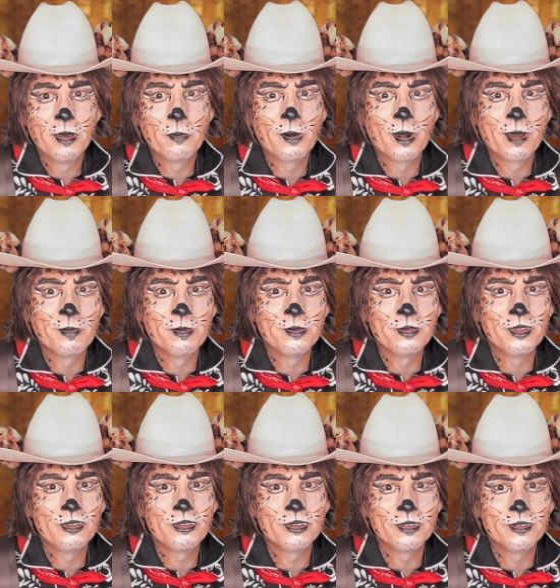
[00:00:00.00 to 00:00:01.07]
a
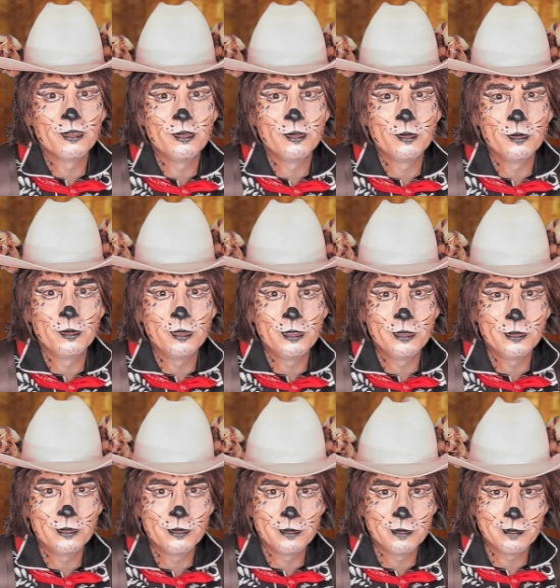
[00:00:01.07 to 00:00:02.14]
proposition to
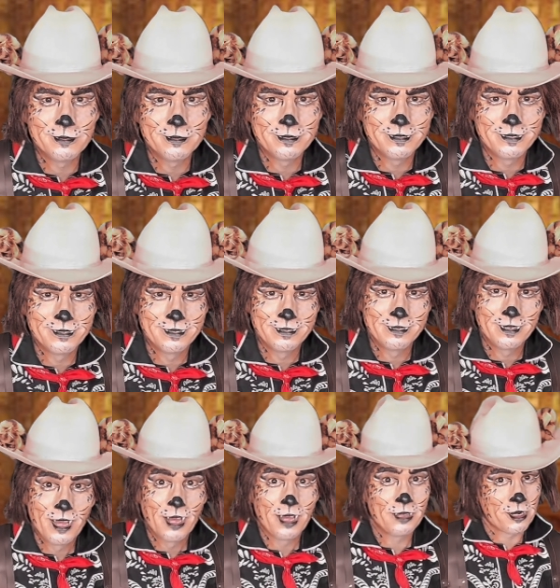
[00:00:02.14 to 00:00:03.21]
you.
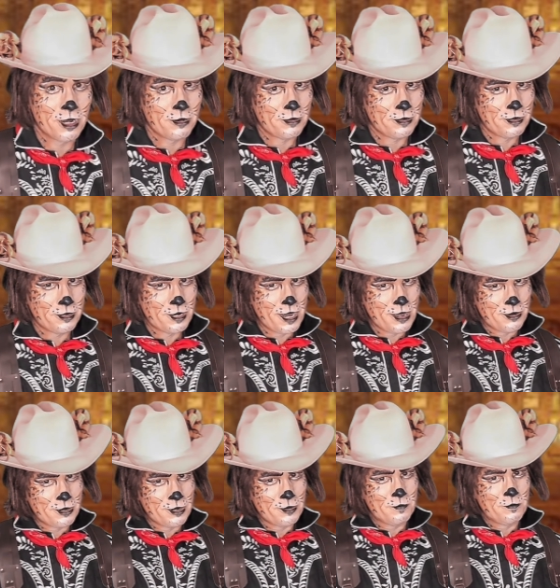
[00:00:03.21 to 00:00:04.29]
Uh,
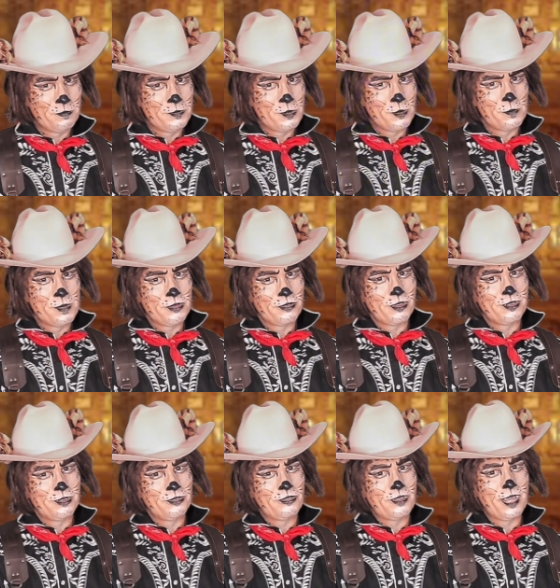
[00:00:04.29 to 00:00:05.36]
now, don't
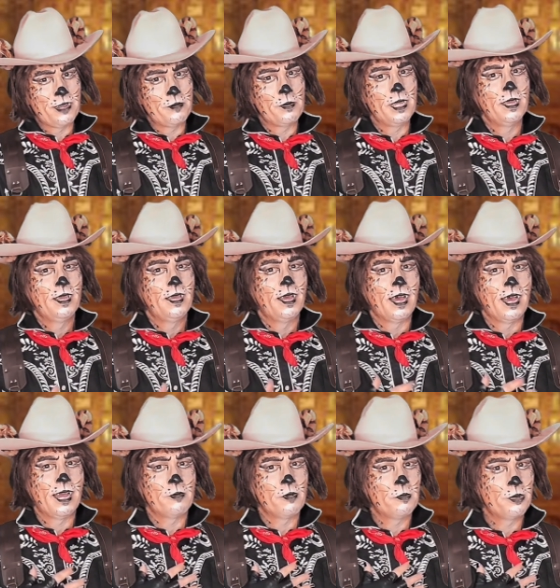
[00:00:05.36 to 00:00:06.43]
misunderstand me.
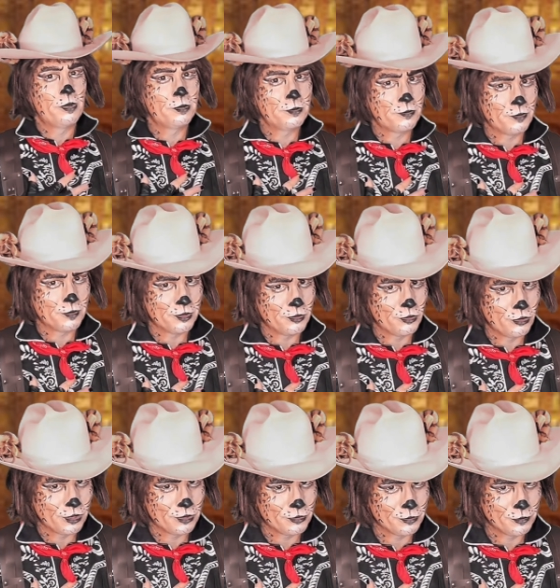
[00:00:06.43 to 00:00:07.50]
I'm a perfect
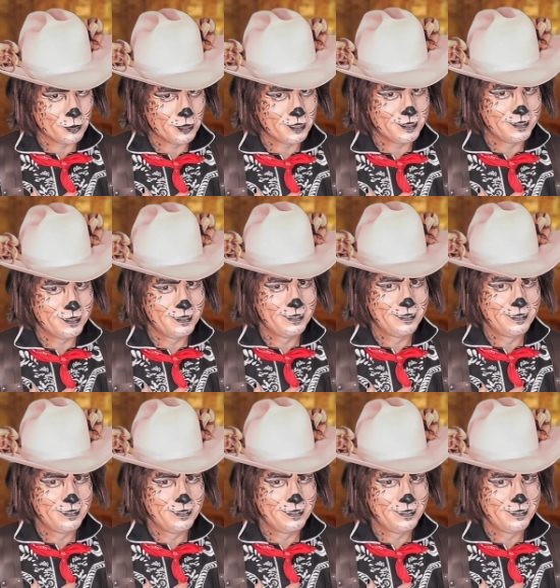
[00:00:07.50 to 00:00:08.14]
gentleman.